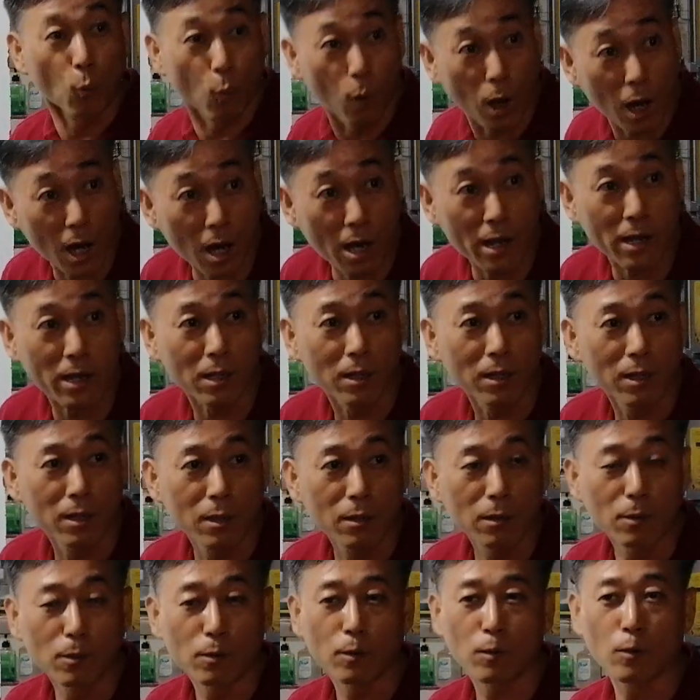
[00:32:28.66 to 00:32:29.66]
Why?
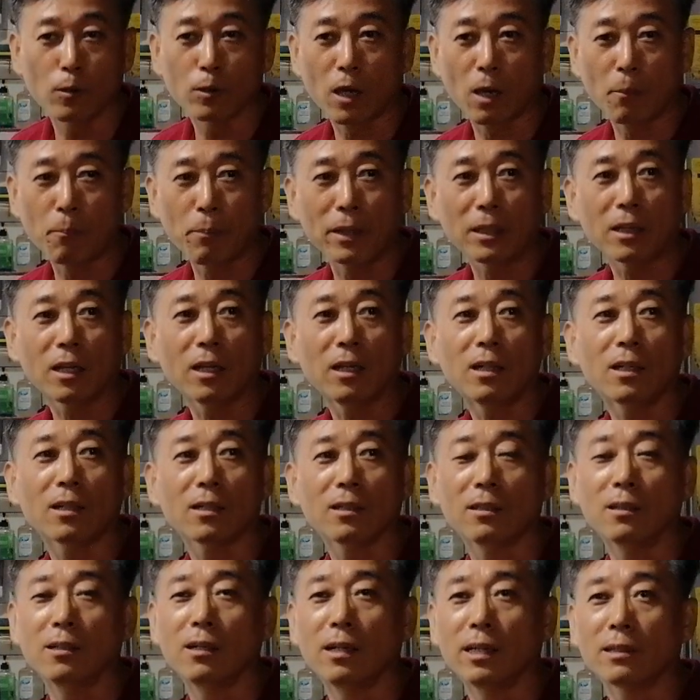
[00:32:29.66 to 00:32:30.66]
Okay, patay
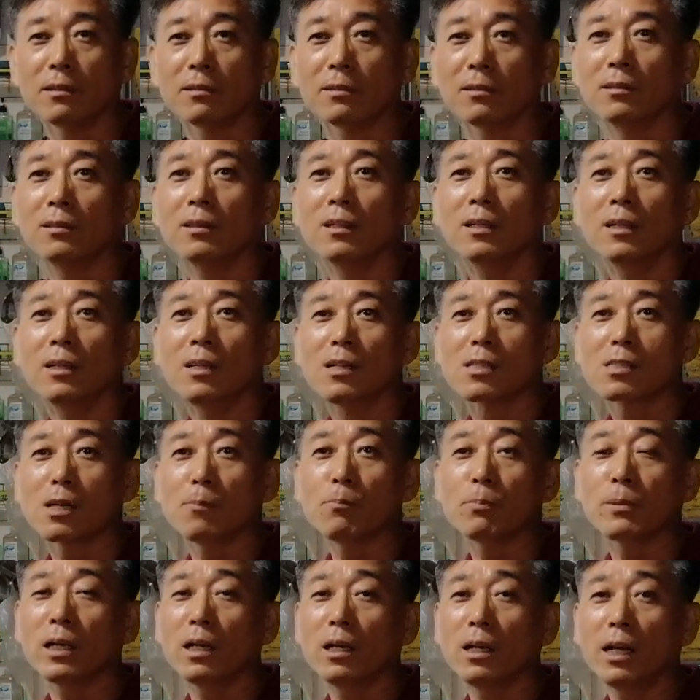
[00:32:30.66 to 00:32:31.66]
na later.
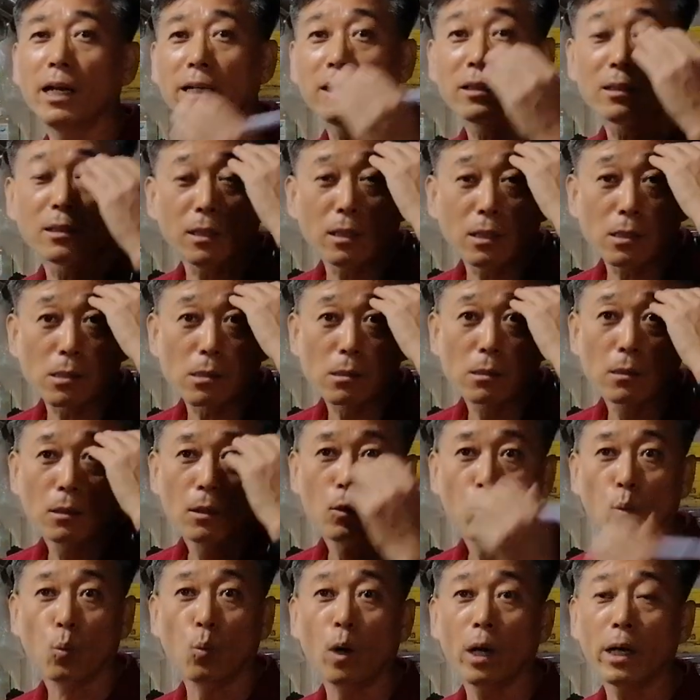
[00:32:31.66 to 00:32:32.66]
Something like this.
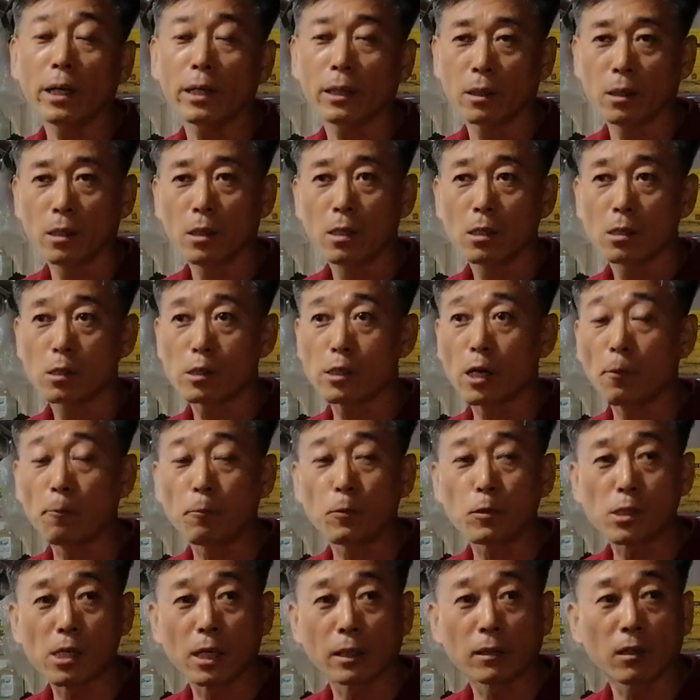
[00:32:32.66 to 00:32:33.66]
Why?
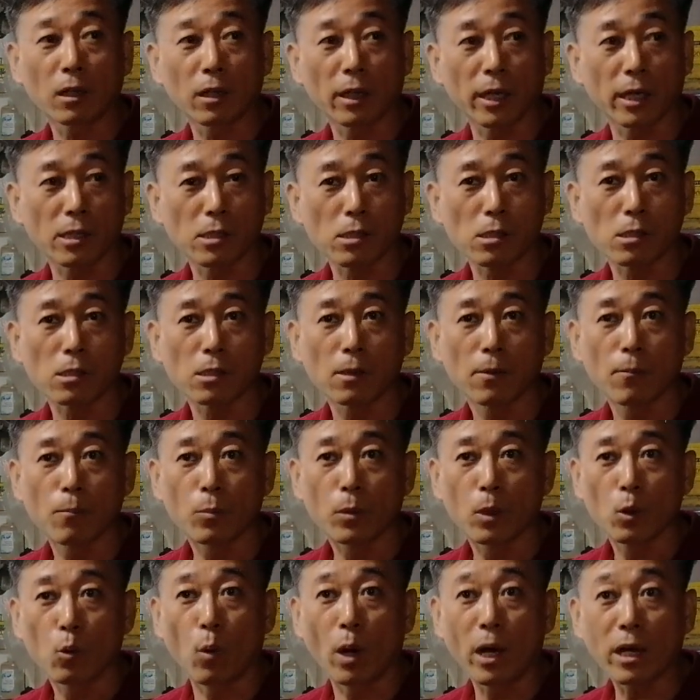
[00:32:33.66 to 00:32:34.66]
Self-centeredness.
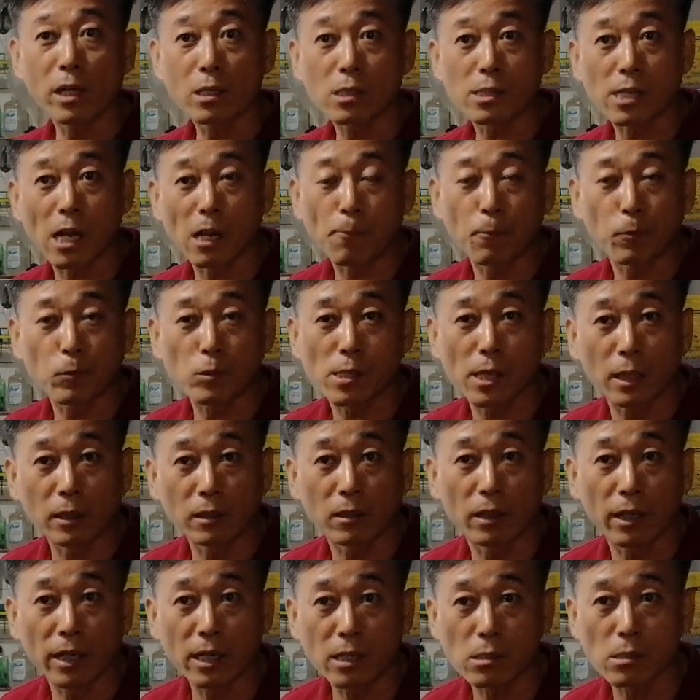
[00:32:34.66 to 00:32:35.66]
Why
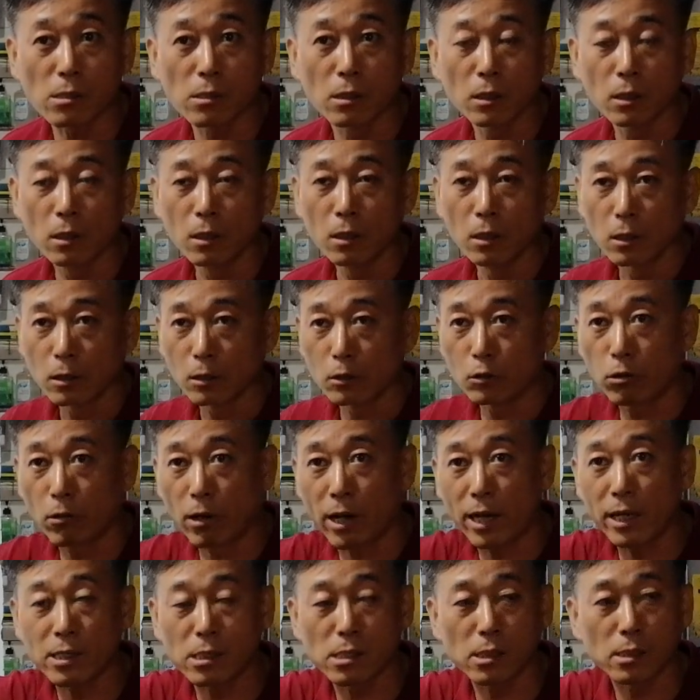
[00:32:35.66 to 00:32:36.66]
self-centeredness?
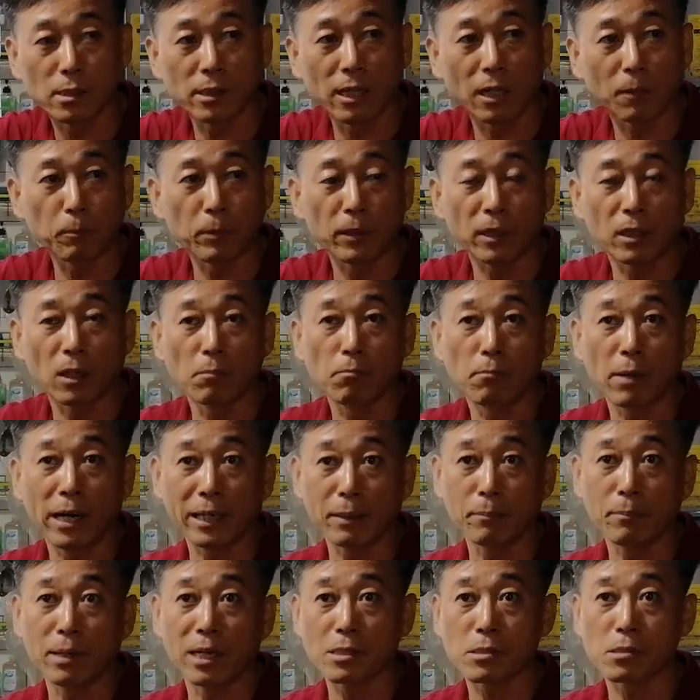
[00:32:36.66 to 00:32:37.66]
Christ not become
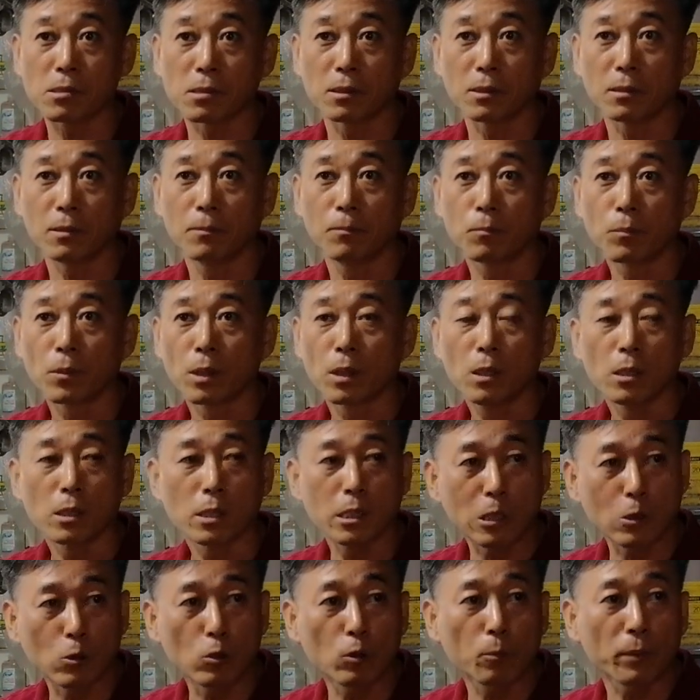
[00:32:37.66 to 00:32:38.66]
my master.
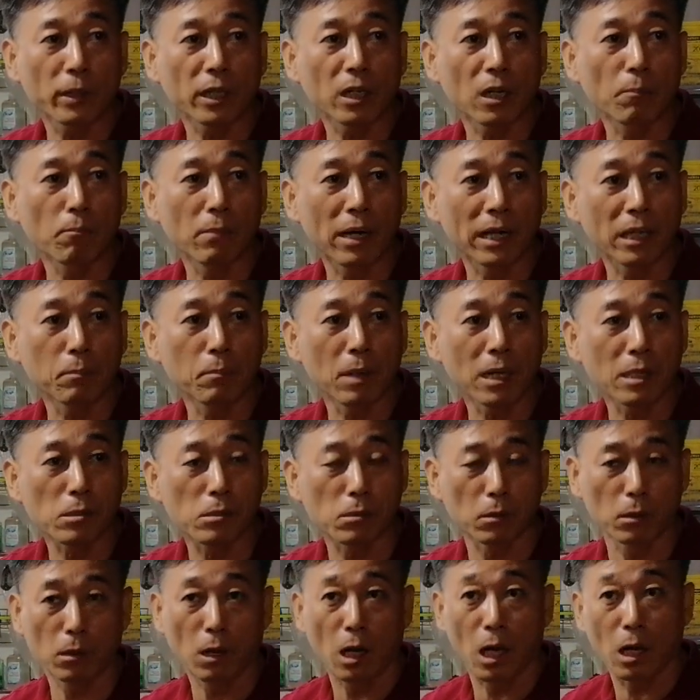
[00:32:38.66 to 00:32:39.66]
Sinong become my
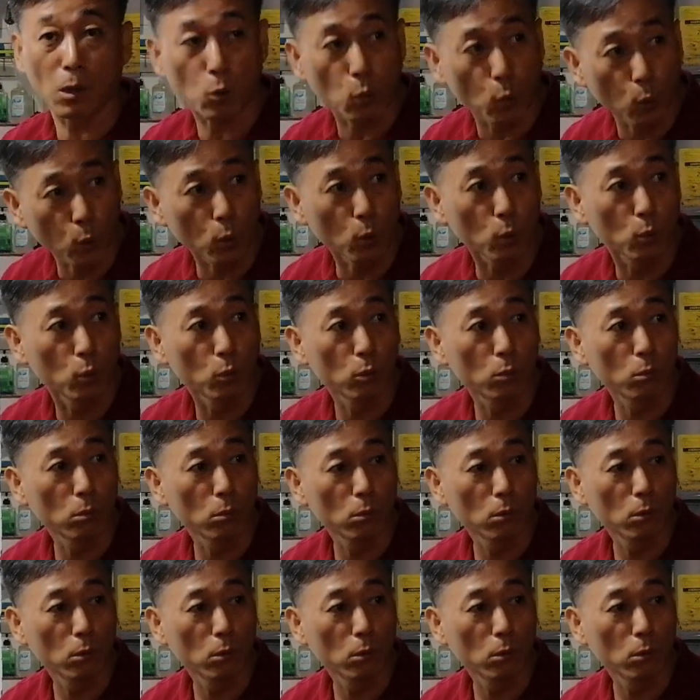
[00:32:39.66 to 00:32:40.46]
master? Ako.